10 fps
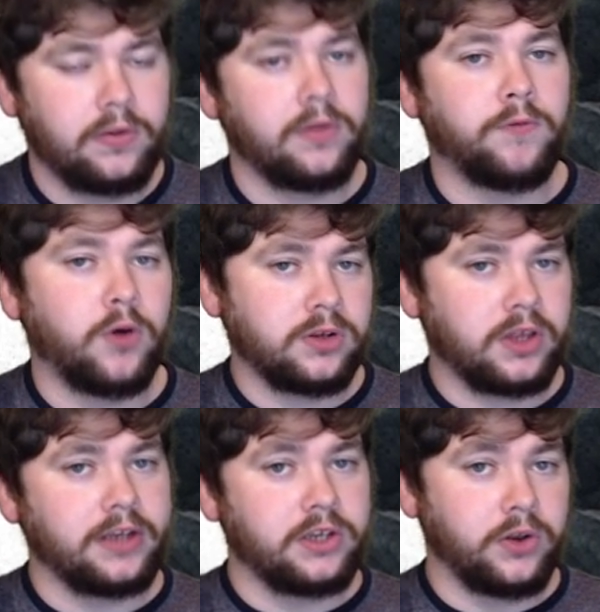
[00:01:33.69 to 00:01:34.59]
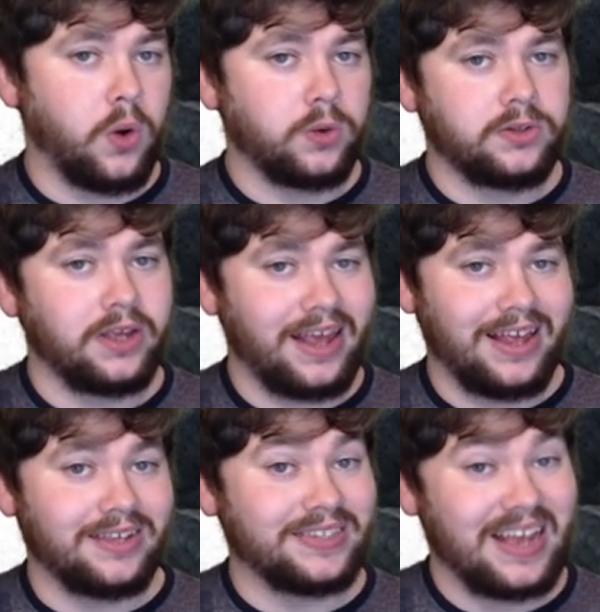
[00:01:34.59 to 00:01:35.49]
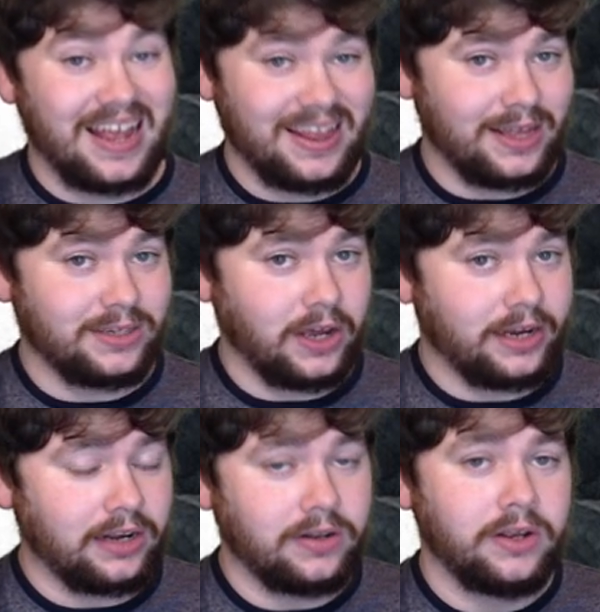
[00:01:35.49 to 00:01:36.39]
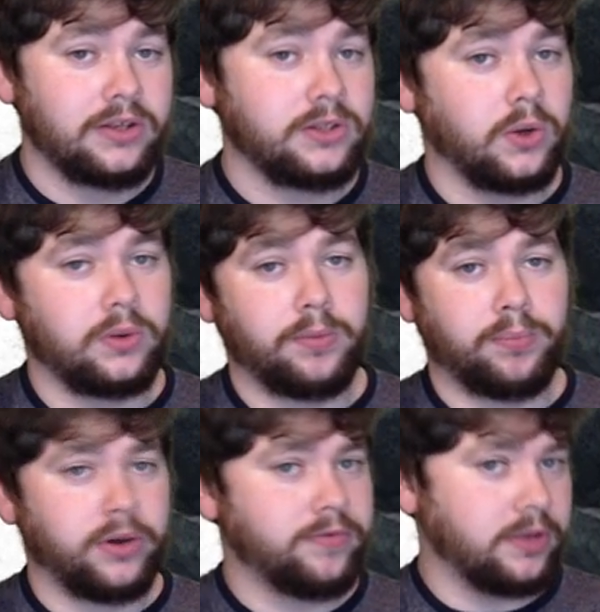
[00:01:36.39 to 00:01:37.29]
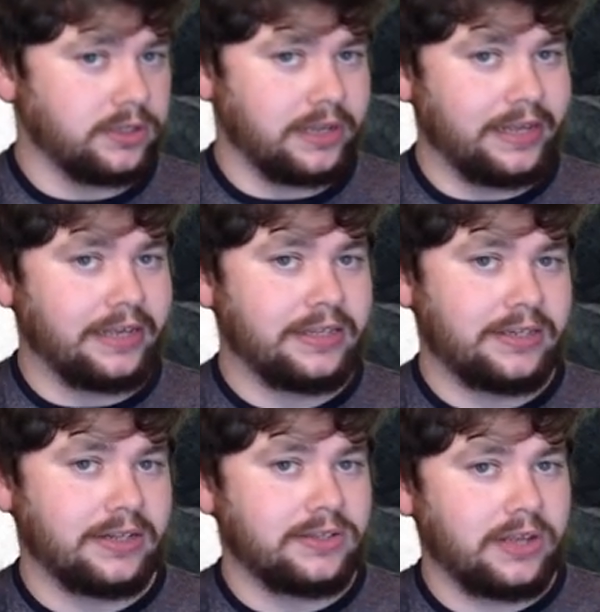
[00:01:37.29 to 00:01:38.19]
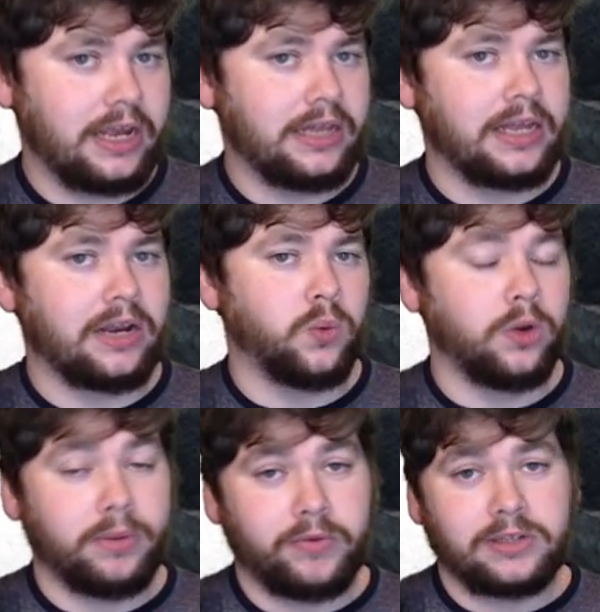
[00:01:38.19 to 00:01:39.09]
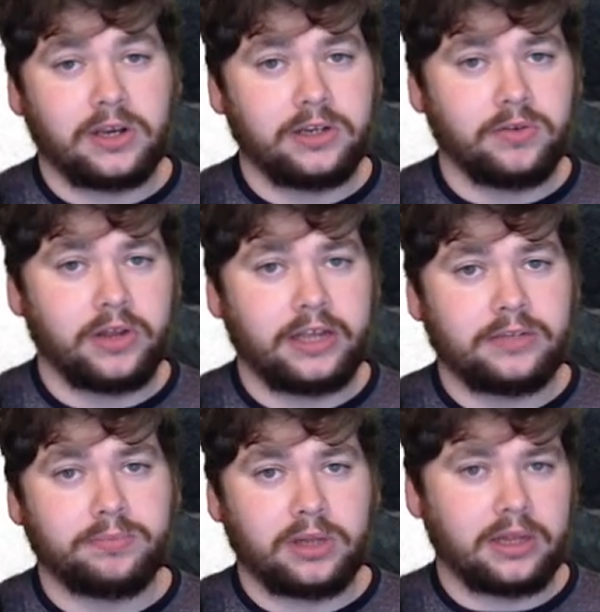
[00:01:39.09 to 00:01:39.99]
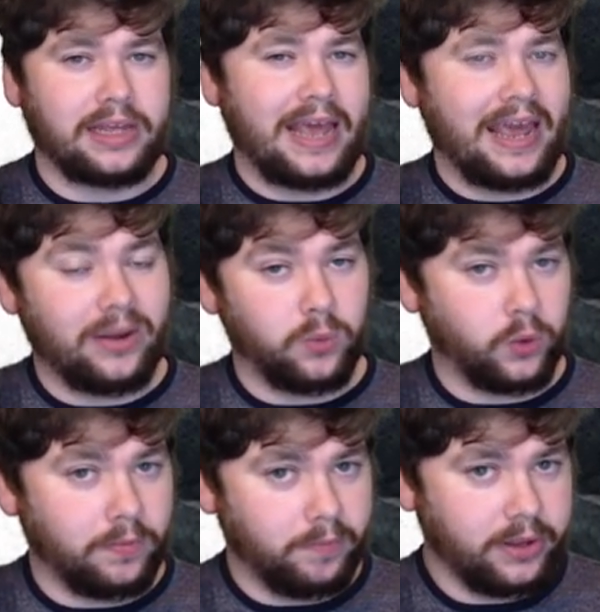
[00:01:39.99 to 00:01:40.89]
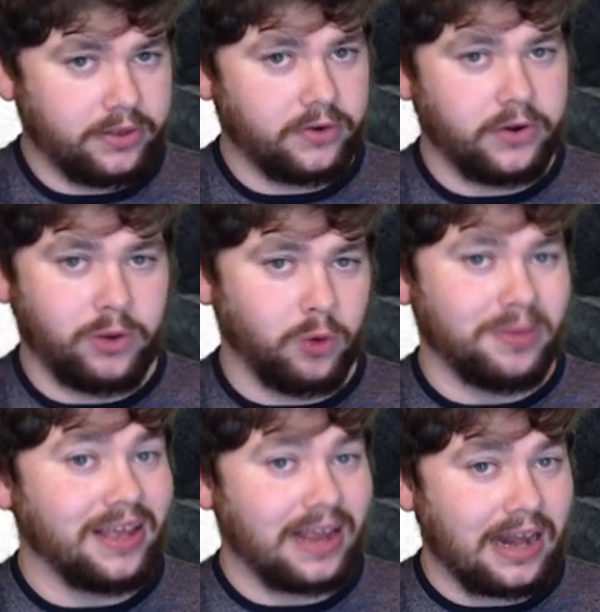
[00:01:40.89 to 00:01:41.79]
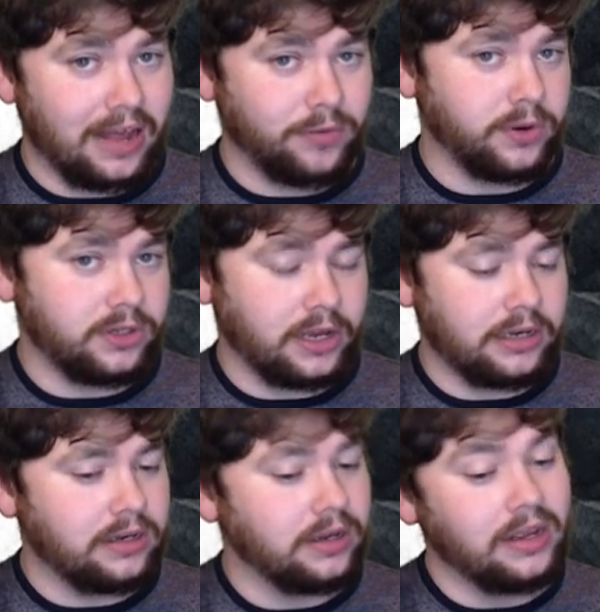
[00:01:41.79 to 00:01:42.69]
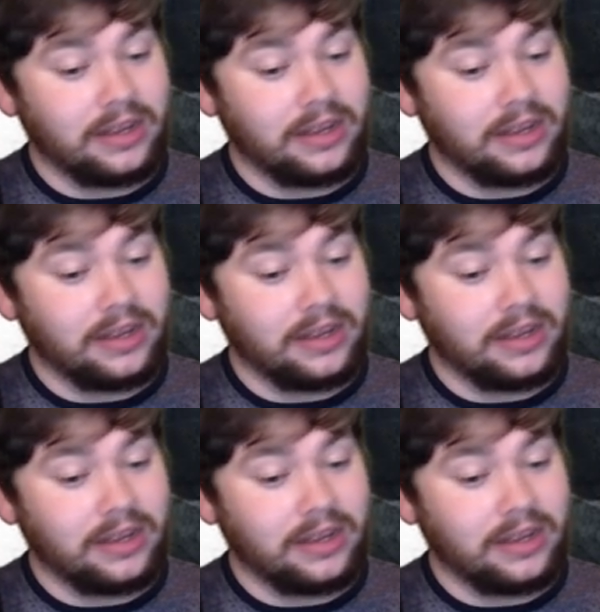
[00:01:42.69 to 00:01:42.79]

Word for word: The first thing to note is the title. So the previous leak did say that it would be Resident Evil 8, but that the 8 wouldn't be there. It would be a clever title.